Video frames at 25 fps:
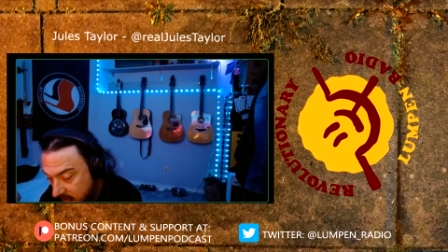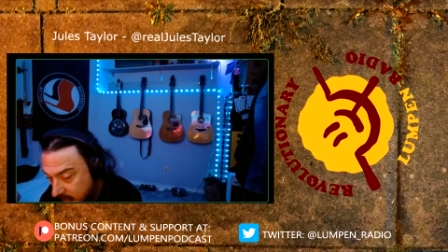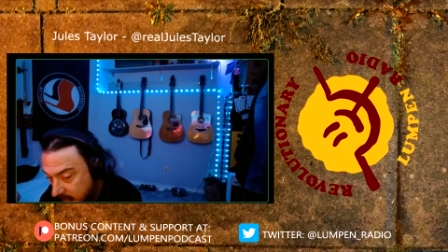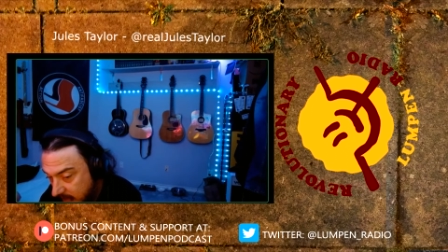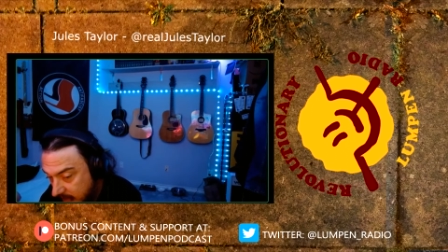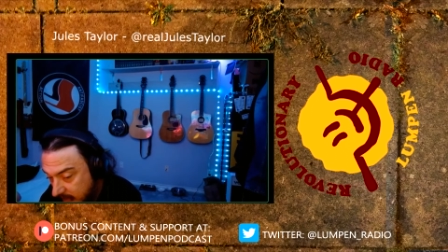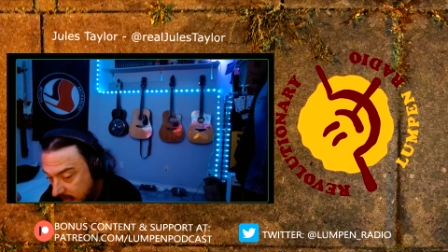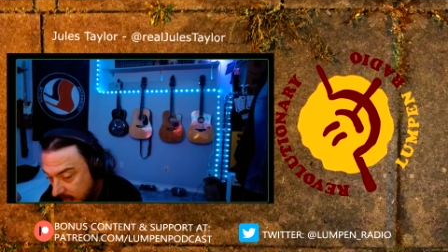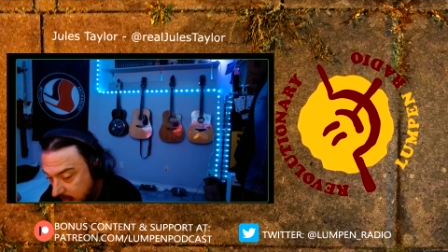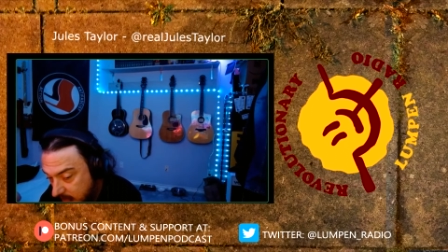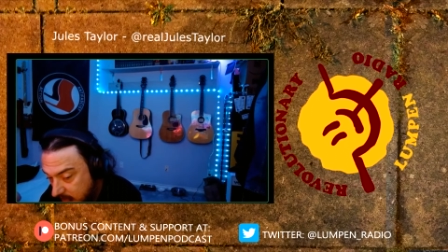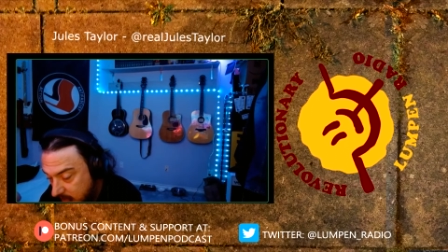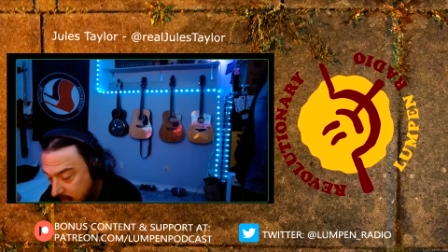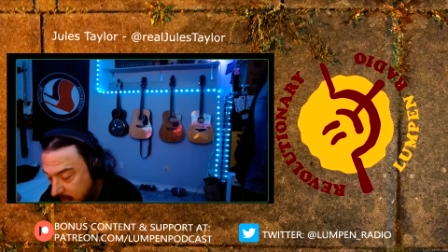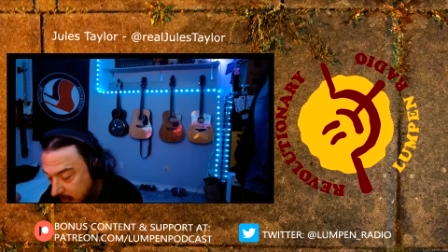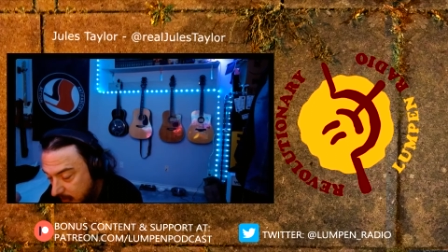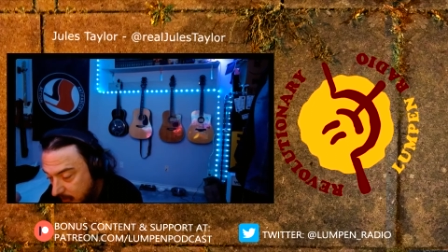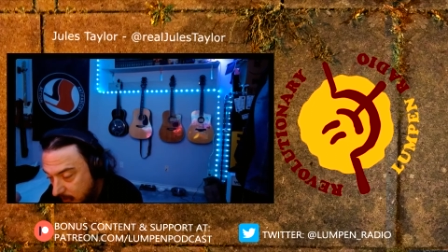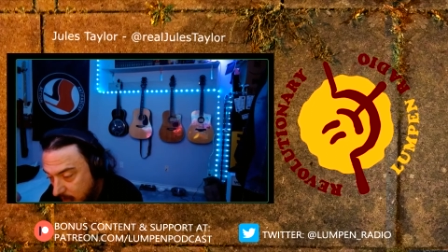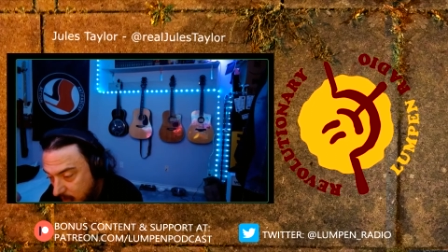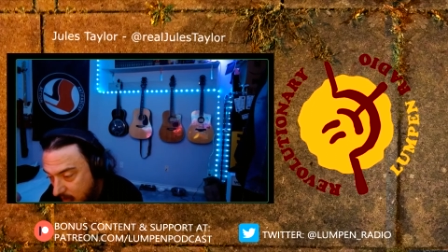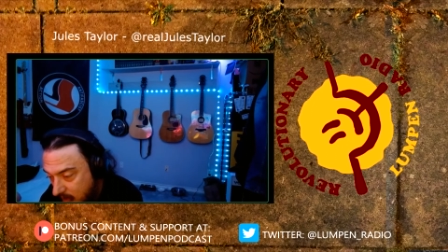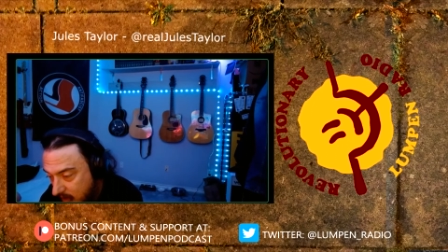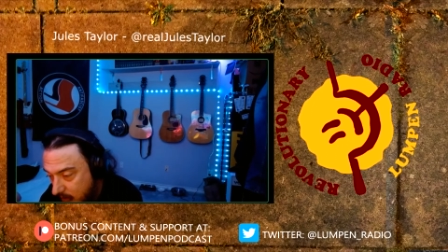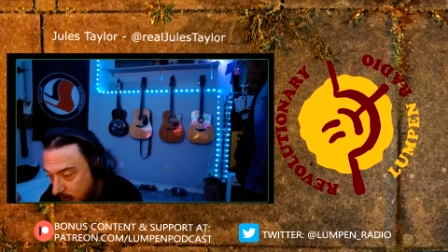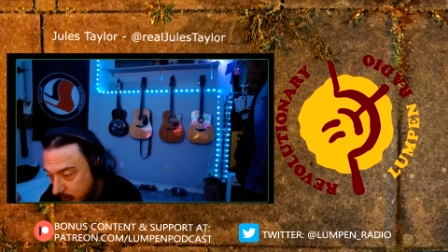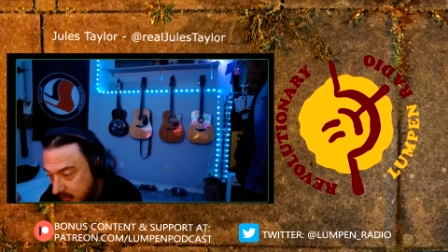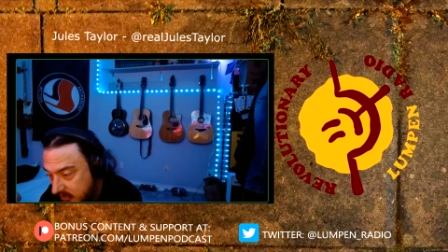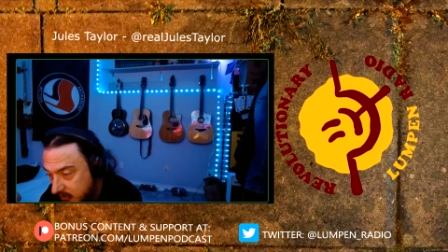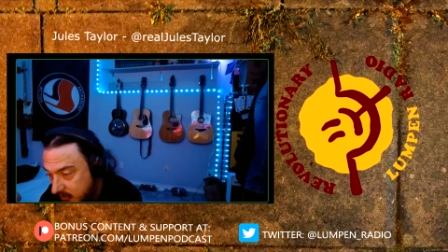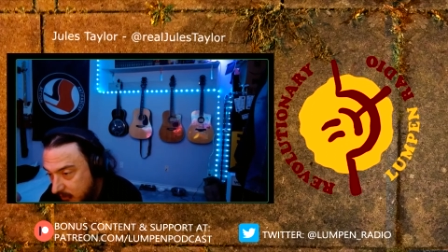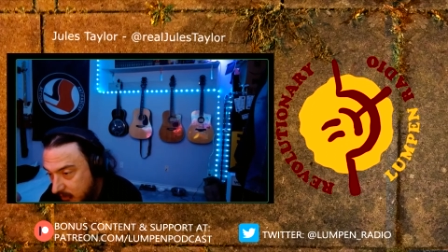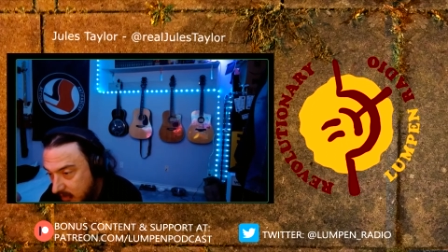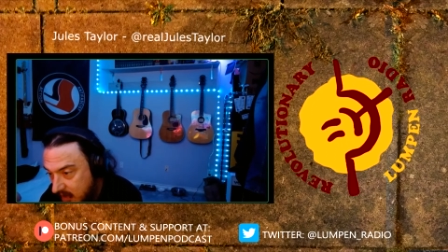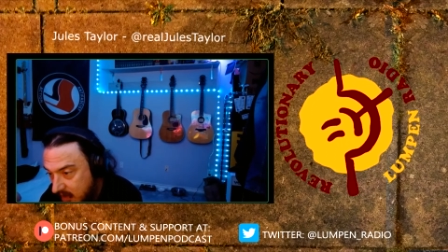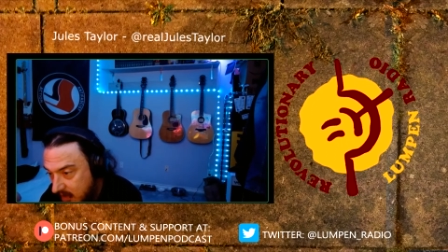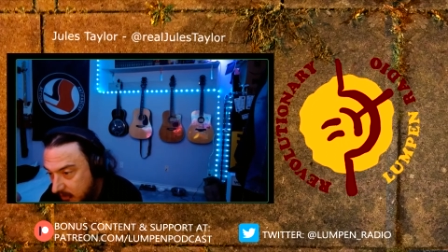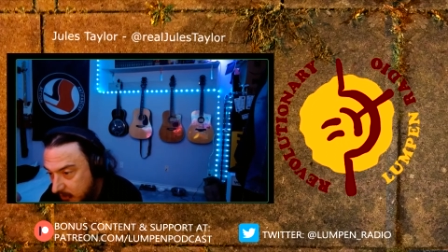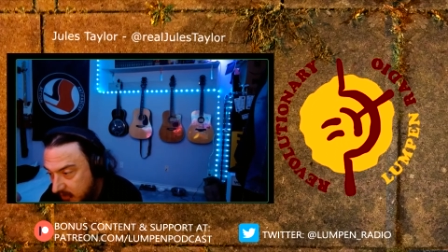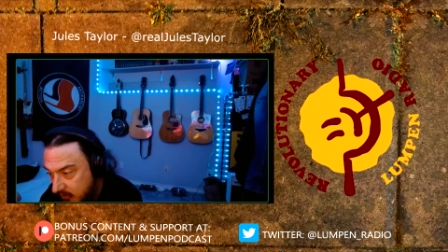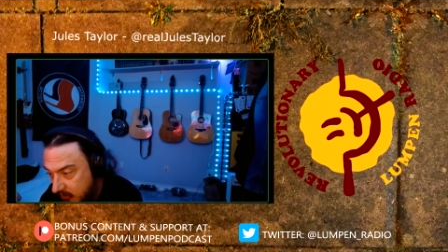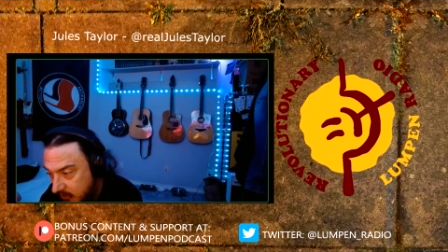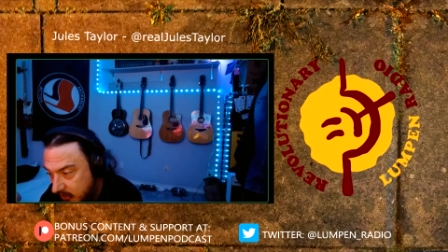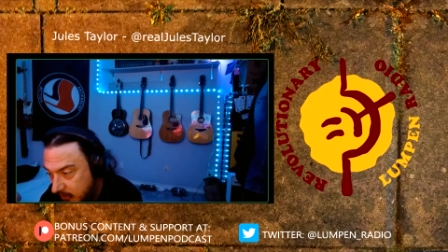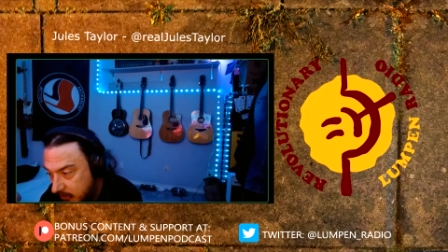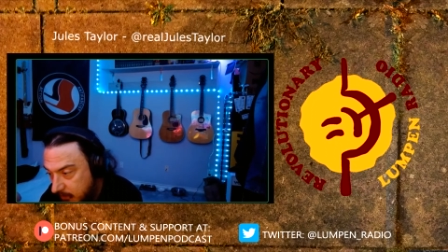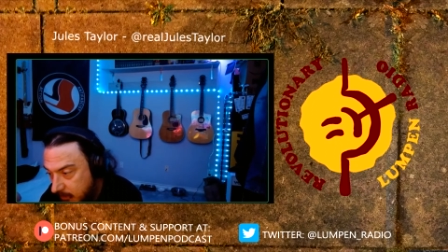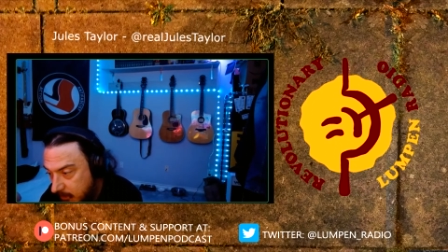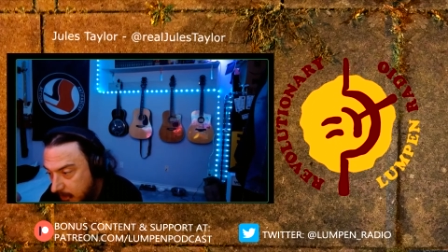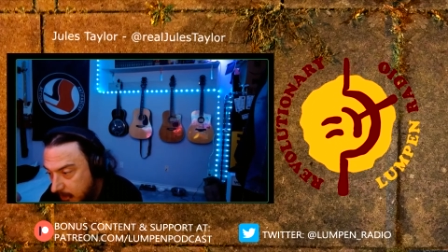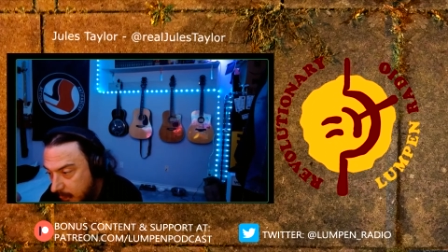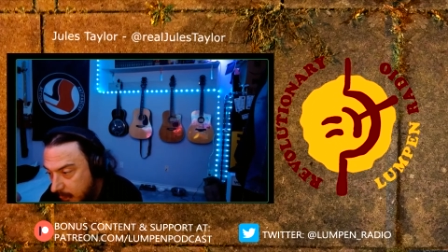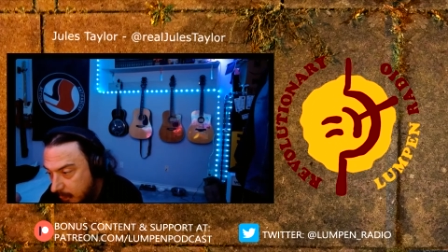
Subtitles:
Like part of the reason why I'm even